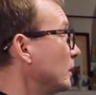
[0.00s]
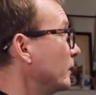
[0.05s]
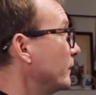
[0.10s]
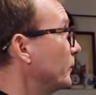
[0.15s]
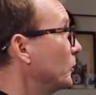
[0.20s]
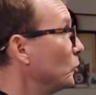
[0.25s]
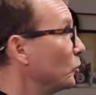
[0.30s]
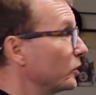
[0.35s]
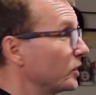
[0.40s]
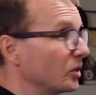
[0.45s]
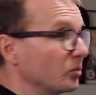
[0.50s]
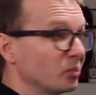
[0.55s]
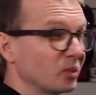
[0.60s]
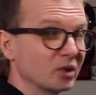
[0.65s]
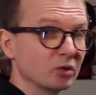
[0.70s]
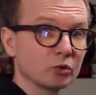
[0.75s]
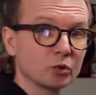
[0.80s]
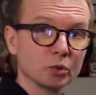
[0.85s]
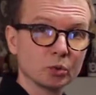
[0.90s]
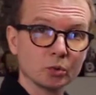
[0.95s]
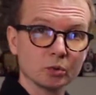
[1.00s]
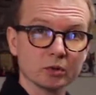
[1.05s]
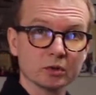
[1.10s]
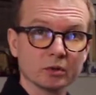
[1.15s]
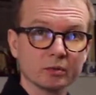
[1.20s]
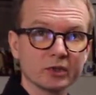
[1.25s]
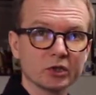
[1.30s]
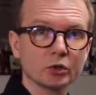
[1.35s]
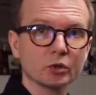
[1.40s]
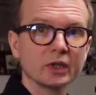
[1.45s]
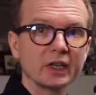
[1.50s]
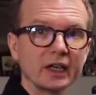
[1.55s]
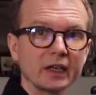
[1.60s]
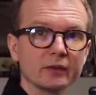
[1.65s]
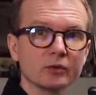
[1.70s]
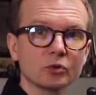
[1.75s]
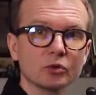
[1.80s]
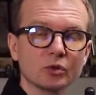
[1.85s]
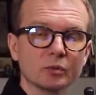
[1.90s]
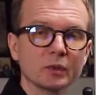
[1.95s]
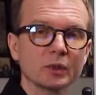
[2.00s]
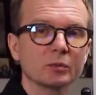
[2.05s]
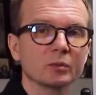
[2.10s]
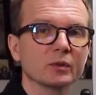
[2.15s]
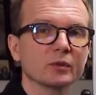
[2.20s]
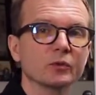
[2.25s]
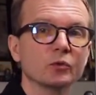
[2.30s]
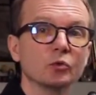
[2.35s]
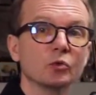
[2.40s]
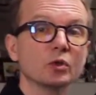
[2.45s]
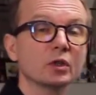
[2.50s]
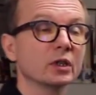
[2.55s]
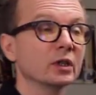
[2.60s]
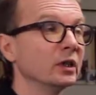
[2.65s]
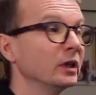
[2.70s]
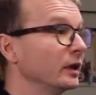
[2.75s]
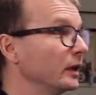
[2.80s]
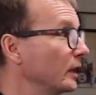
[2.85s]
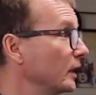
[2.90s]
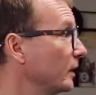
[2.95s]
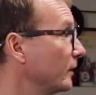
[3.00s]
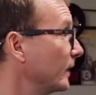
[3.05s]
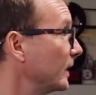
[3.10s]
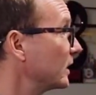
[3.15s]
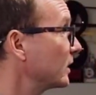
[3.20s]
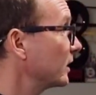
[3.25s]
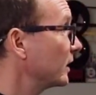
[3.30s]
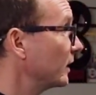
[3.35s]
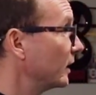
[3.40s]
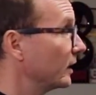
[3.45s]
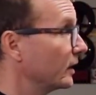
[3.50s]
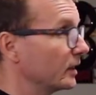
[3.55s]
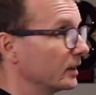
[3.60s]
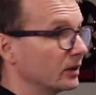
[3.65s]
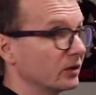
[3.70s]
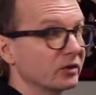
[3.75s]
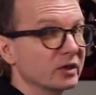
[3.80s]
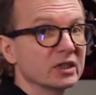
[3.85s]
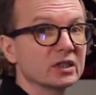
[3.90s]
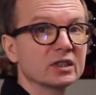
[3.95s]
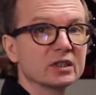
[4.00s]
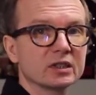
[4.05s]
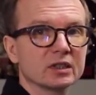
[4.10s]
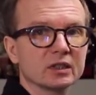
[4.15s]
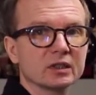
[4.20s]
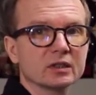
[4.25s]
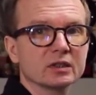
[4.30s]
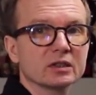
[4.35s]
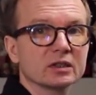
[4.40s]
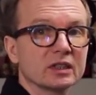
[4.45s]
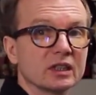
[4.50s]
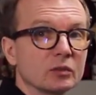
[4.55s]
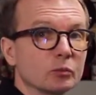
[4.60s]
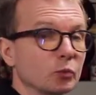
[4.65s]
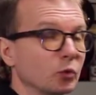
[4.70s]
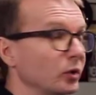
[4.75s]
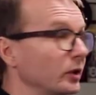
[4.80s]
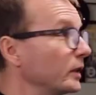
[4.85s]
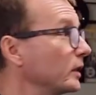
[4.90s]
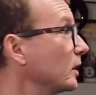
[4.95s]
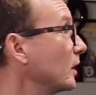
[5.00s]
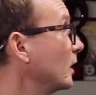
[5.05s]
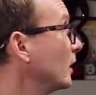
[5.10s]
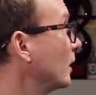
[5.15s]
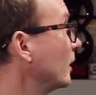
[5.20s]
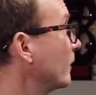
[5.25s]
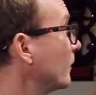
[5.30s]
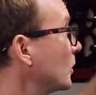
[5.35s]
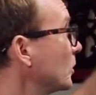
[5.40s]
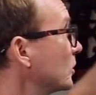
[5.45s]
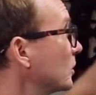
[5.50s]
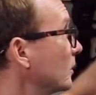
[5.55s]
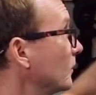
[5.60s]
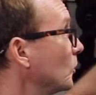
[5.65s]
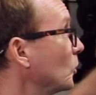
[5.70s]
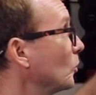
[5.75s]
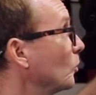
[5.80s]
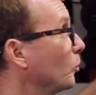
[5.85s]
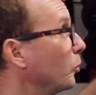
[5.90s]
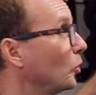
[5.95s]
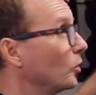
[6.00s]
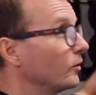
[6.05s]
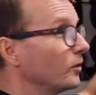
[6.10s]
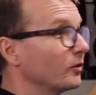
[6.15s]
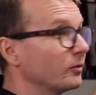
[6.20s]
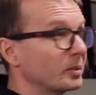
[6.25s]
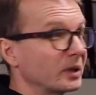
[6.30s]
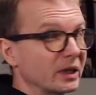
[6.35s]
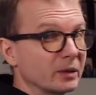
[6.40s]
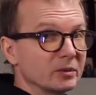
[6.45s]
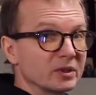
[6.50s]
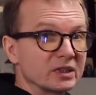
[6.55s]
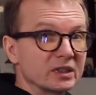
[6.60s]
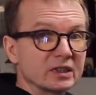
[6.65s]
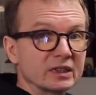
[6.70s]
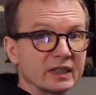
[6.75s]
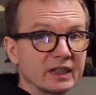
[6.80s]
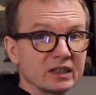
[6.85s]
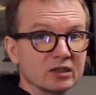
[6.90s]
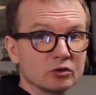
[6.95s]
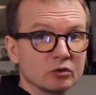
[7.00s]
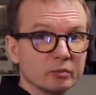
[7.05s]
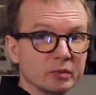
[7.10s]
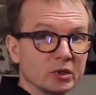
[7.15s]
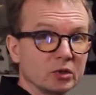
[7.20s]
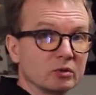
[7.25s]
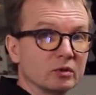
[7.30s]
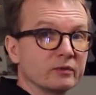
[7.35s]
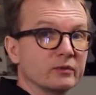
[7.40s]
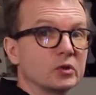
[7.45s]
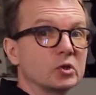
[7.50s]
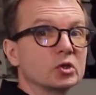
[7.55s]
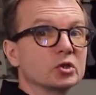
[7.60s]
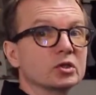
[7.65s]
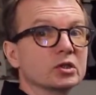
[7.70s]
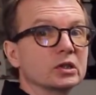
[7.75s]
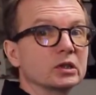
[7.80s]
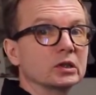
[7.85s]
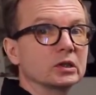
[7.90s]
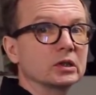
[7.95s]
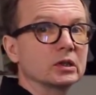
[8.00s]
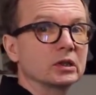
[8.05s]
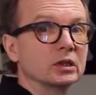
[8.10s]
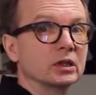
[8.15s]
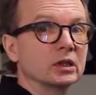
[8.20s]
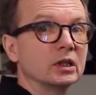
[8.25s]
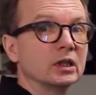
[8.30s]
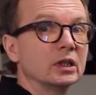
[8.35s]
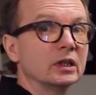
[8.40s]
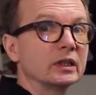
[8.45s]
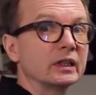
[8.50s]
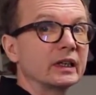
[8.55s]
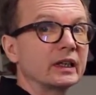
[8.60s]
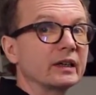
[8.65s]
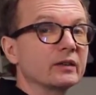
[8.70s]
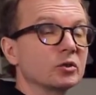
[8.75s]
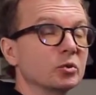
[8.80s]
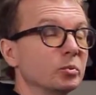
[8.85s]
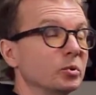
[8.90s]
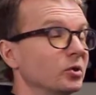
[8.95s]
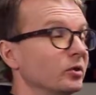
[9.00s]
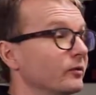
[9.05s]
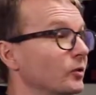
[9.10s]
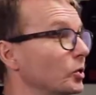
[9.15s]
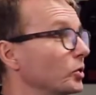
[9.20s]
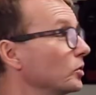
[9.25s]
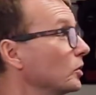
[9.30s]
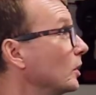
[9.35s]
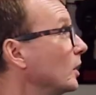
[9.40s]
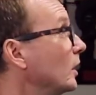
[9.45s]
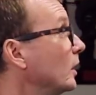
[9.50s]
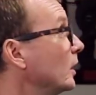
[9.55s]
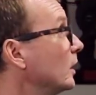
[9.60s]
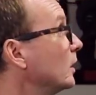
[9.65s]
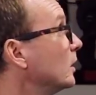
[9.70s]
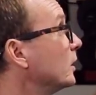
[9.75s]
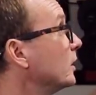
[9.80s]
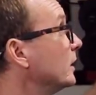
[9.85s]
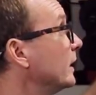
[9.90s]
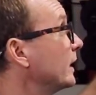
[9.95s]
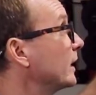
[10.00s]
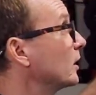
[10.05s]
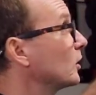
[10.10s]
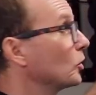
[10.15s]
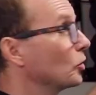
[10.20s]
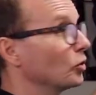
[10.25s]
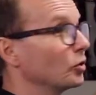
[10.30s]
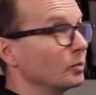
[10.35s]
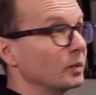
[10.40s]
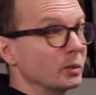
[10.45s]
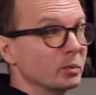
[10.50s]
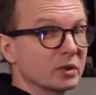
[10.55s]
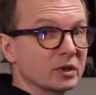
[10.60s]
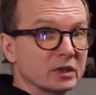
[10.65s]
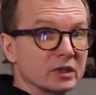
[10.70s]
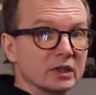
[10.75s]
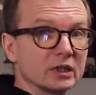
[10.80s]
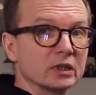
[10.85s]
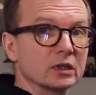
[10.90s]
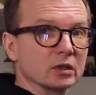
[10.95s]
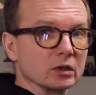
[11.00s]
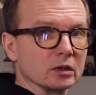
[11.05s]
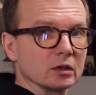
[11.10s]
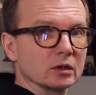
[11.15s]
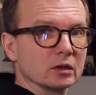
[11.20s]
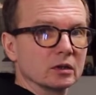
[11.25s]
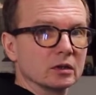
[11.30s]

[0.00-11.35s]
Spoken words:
Few simple rules which you have to remember for investigating Aristotelian standpoint. First of all, both of premises has to be universal. They have to be universal. They cannot be particular.